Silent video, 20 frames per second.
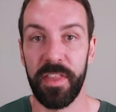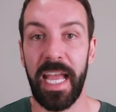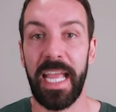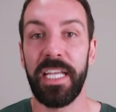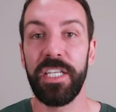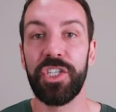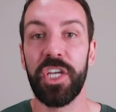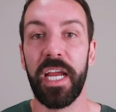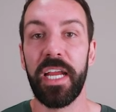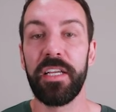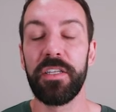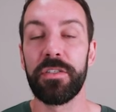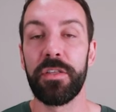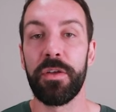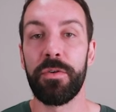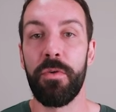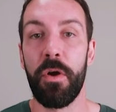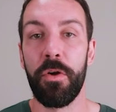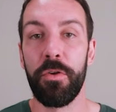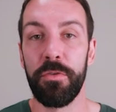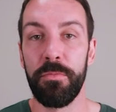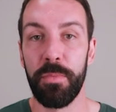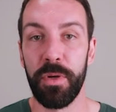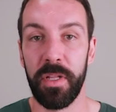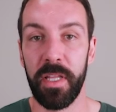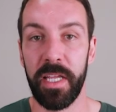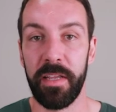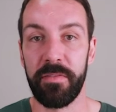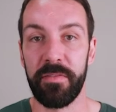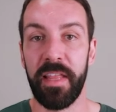They change their own
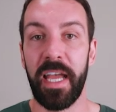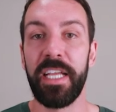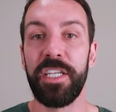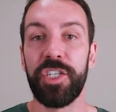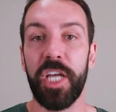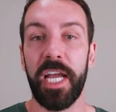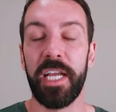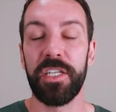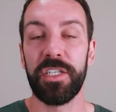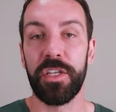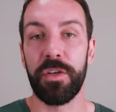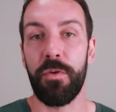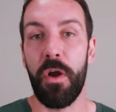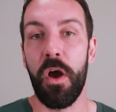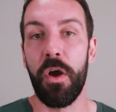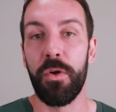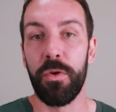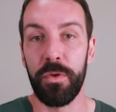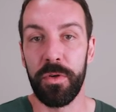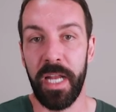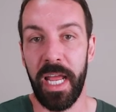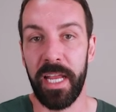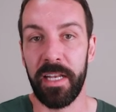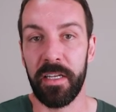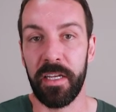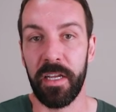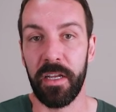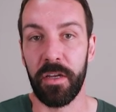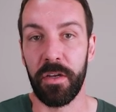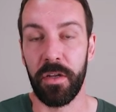belief. They change their own
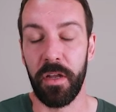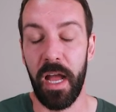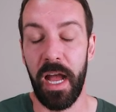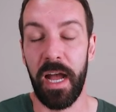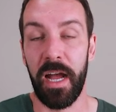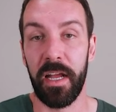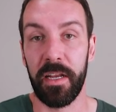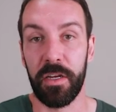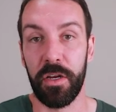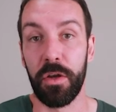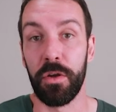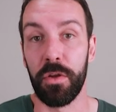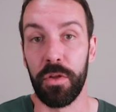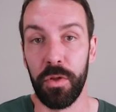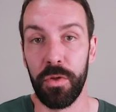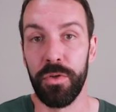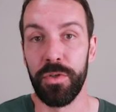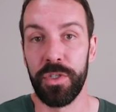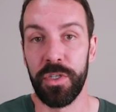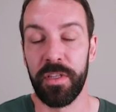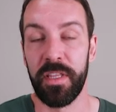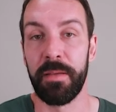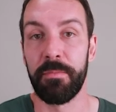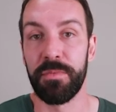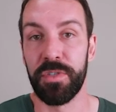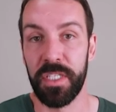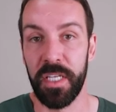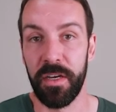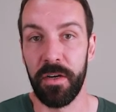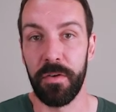conclusion
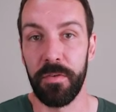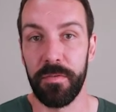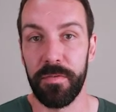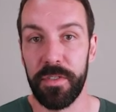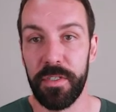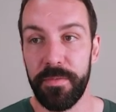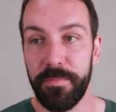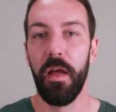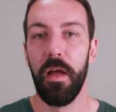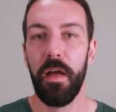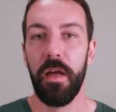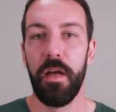themselves.